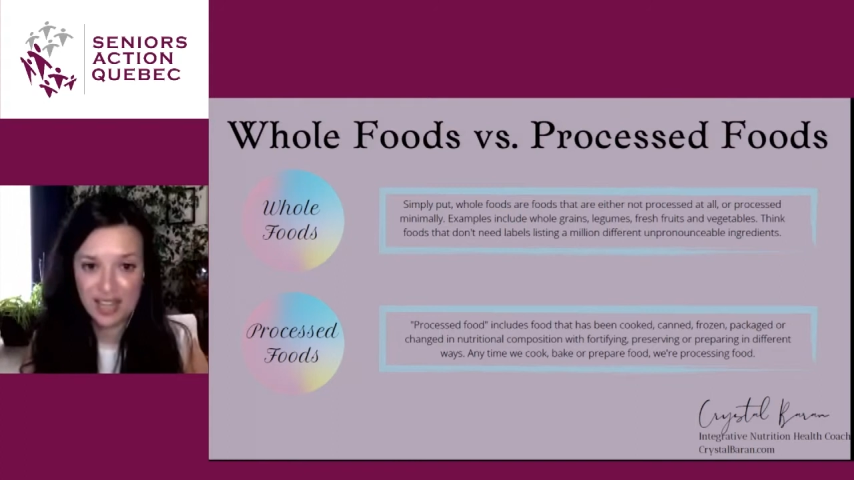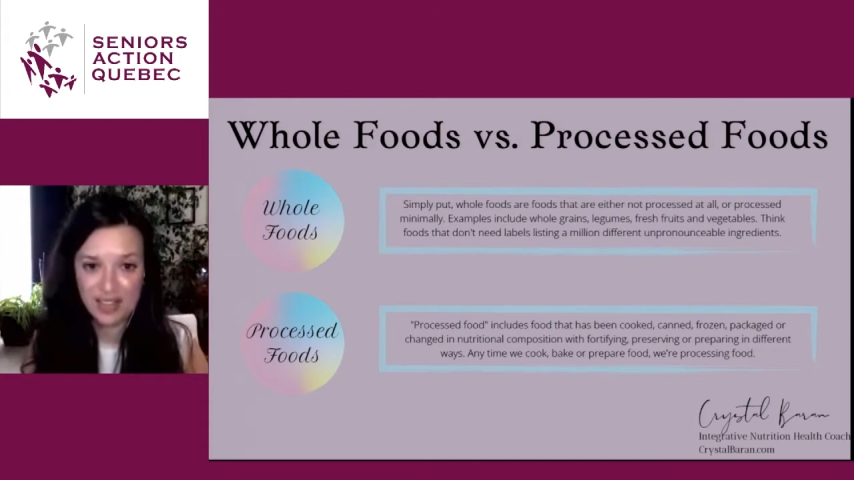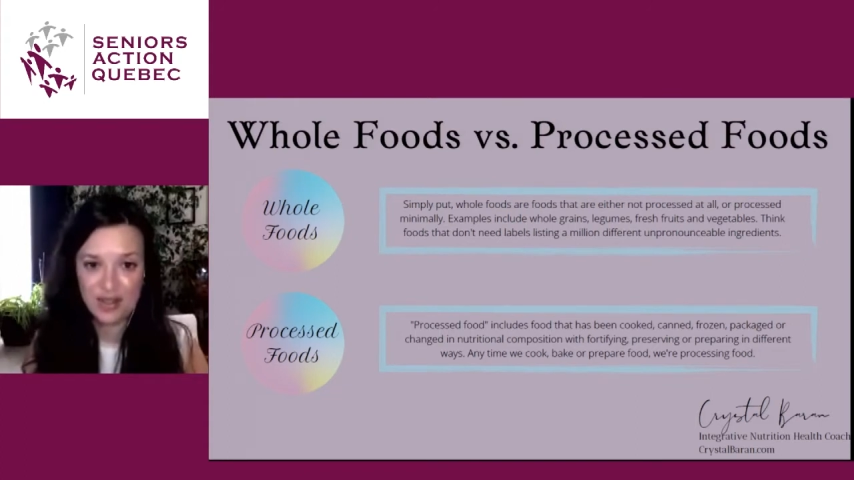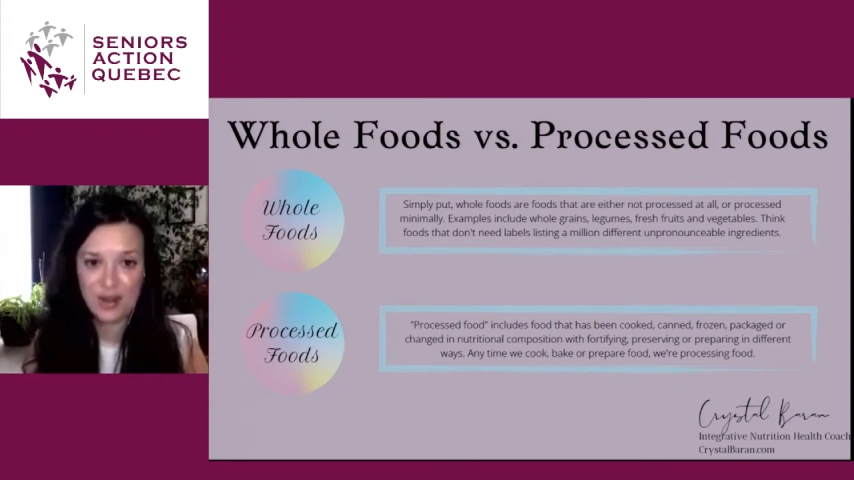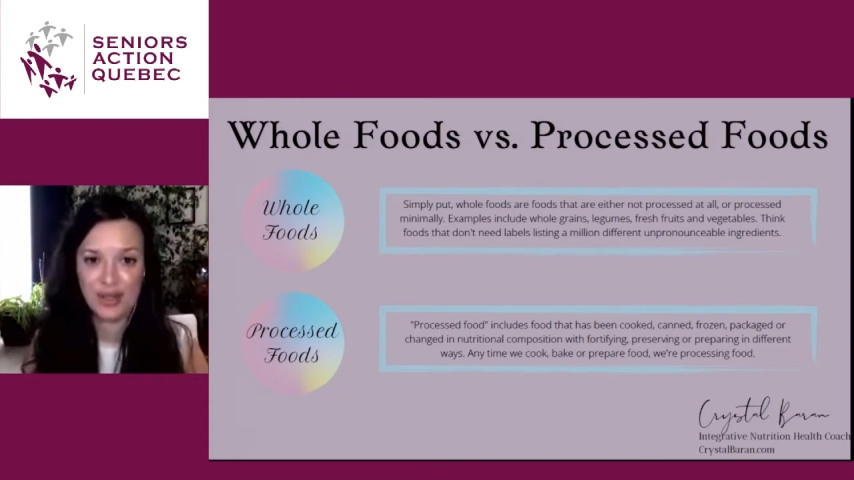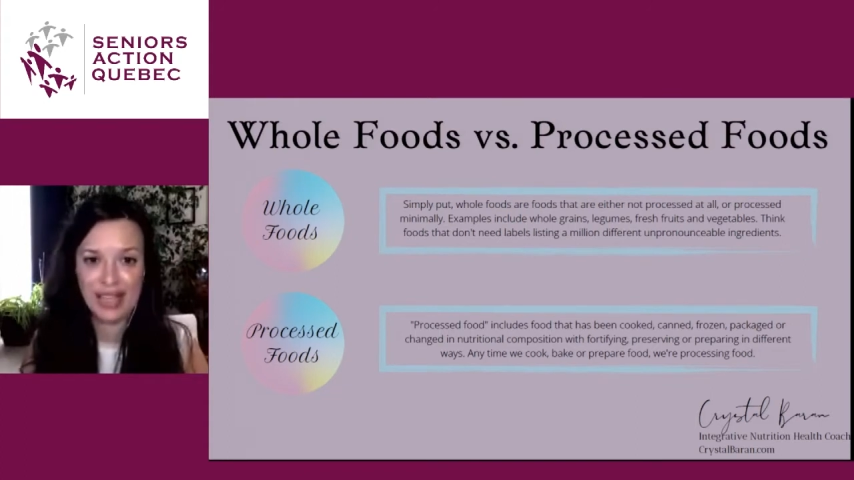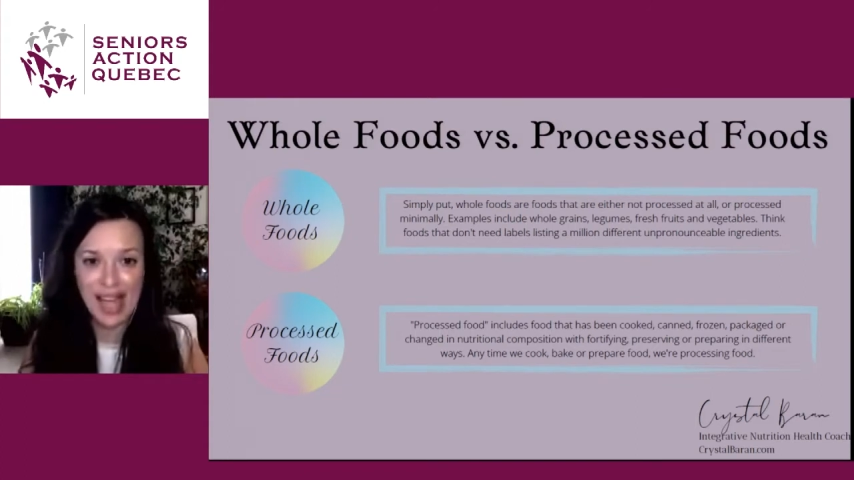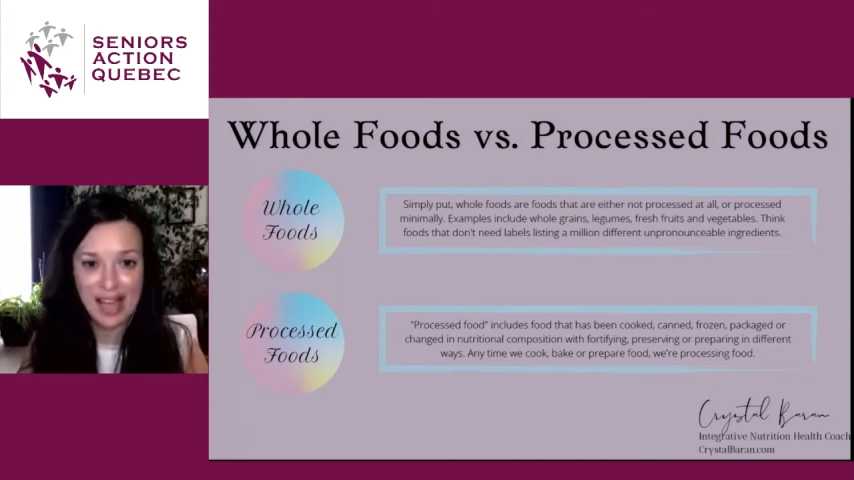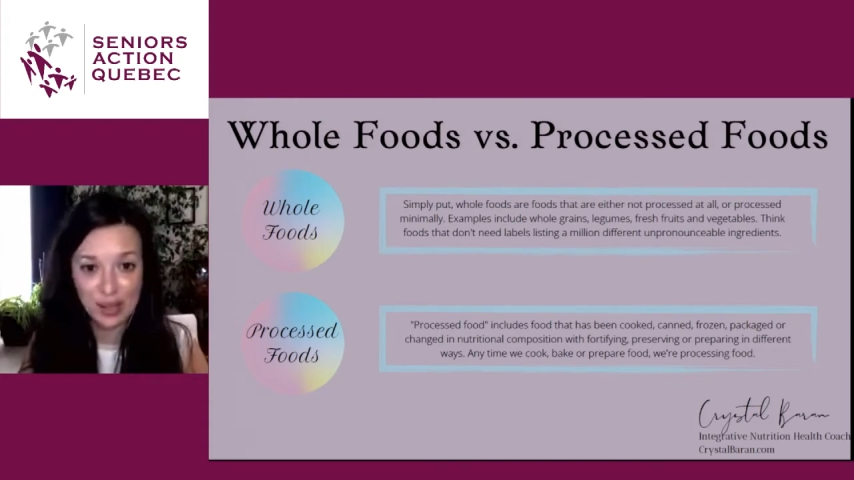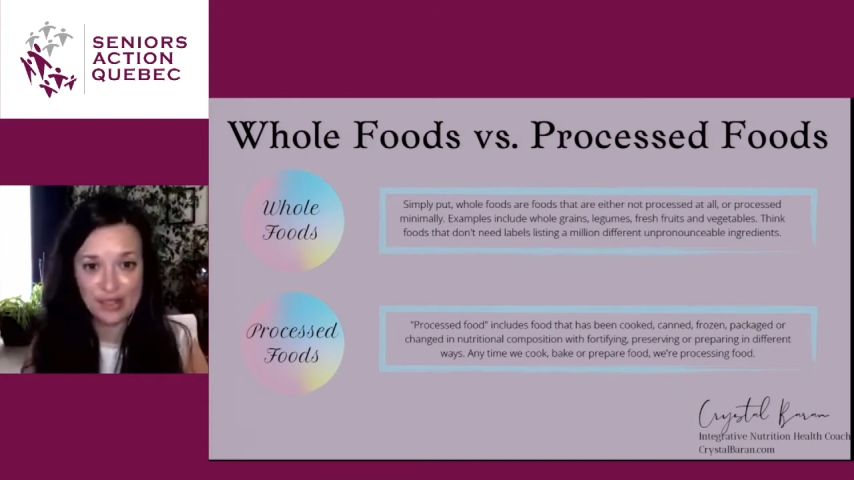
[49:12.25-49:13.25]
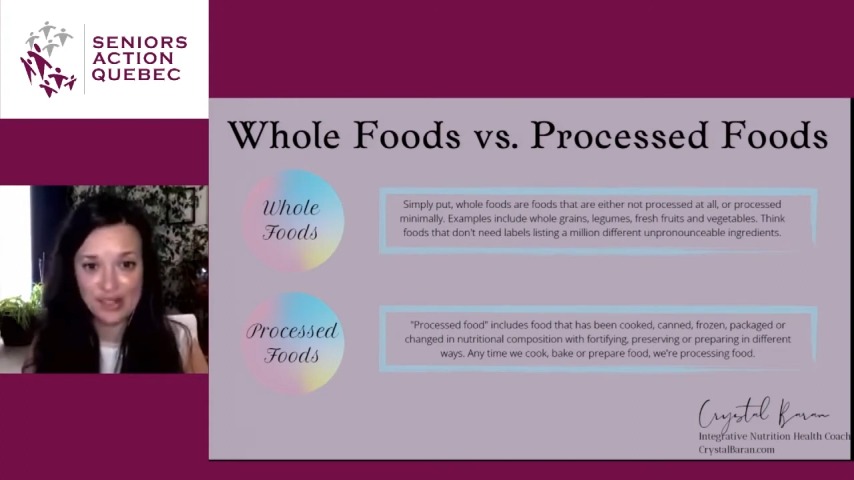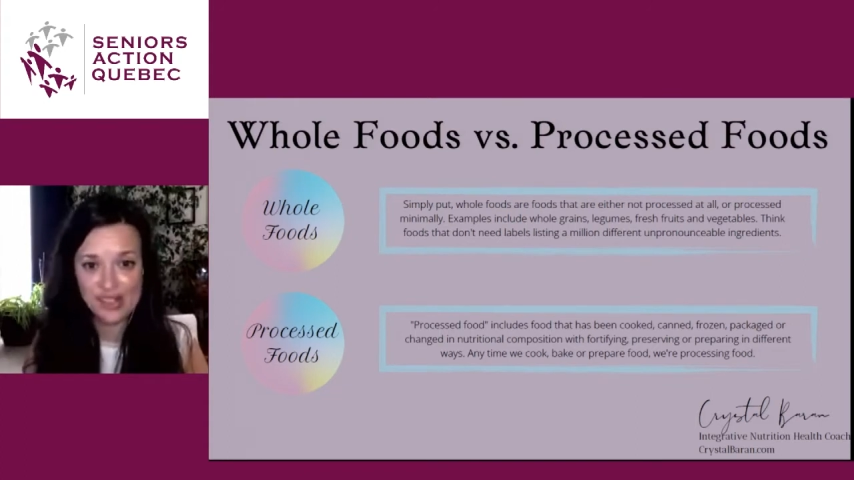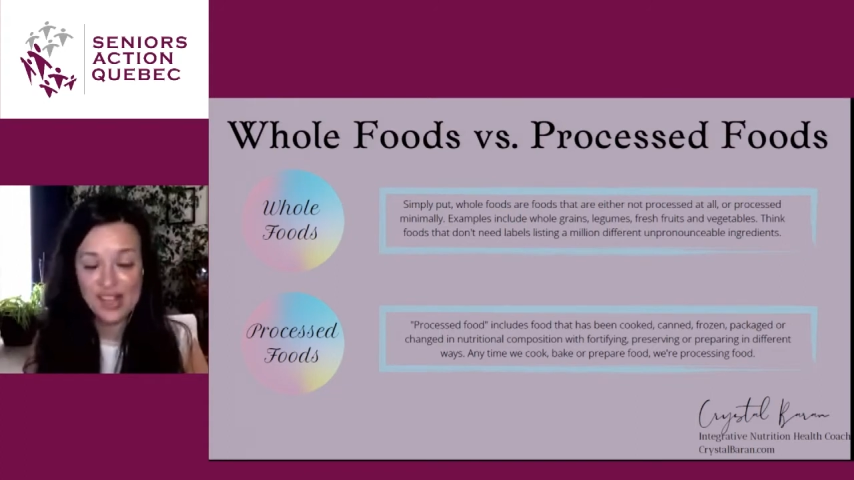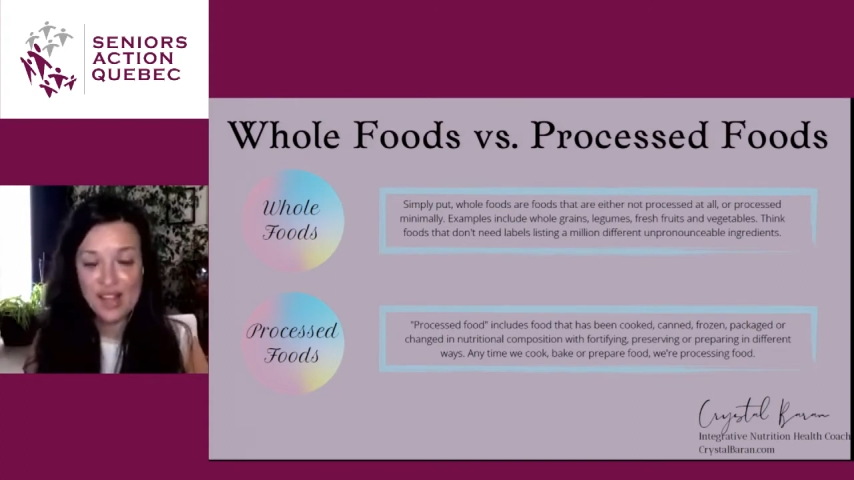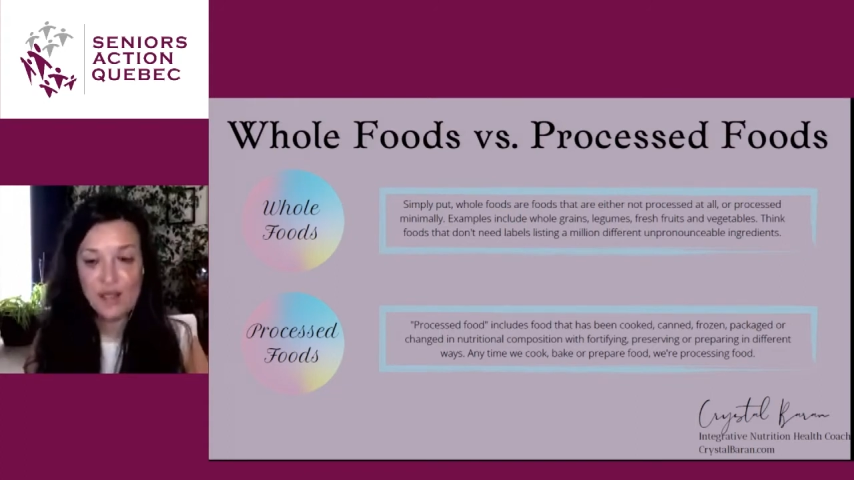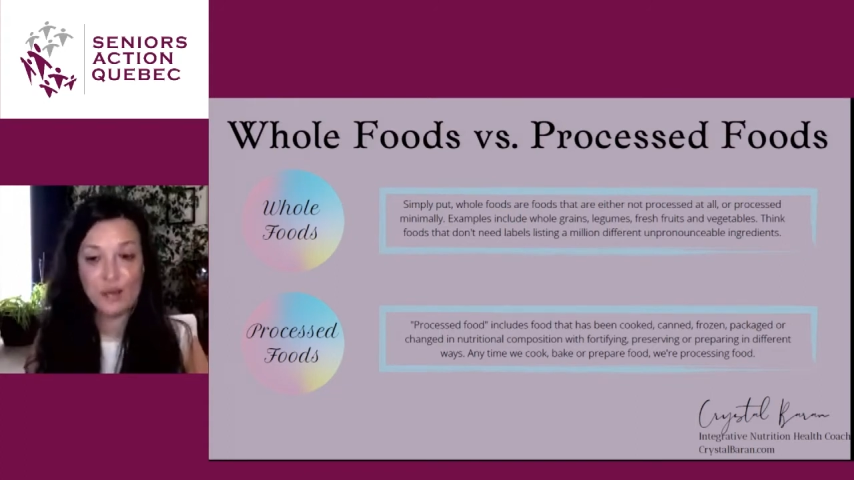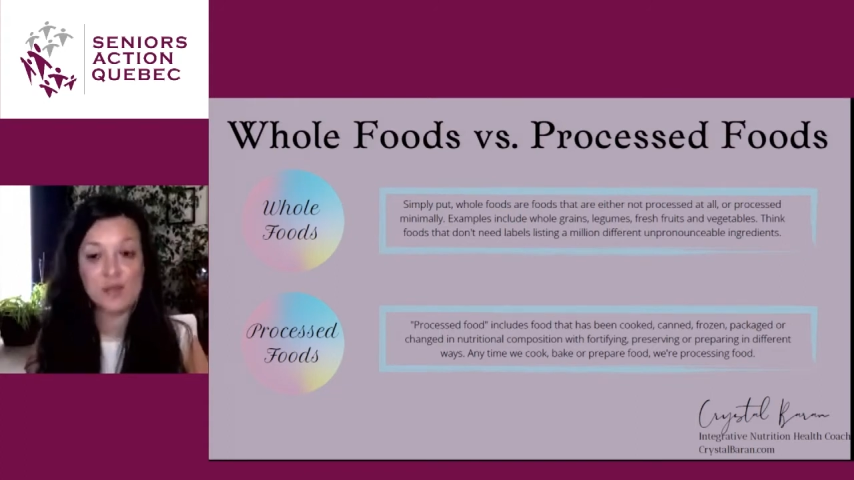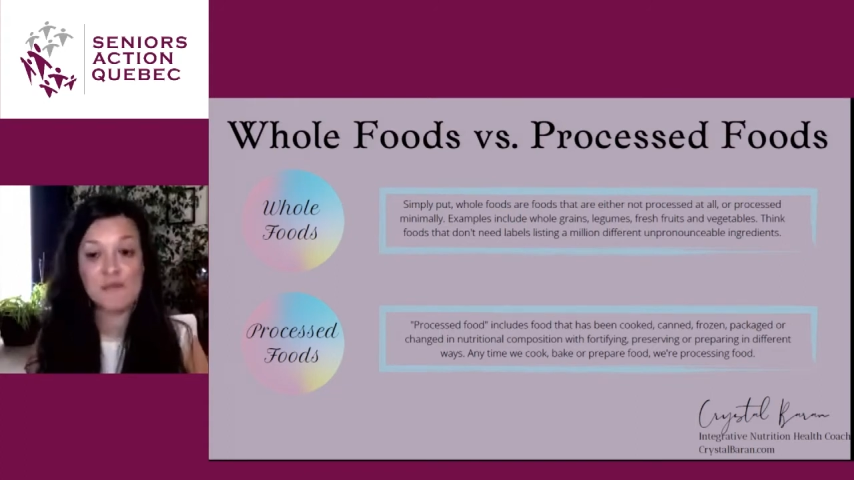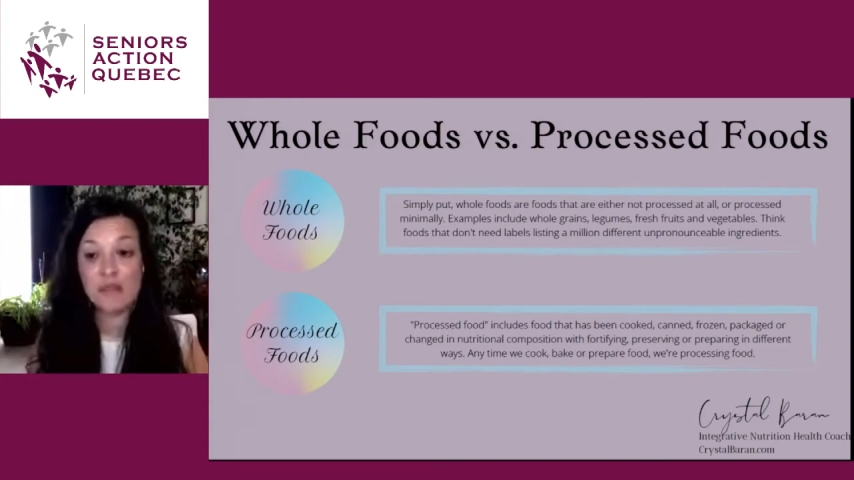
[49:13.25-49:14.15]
those Michelinas dinners were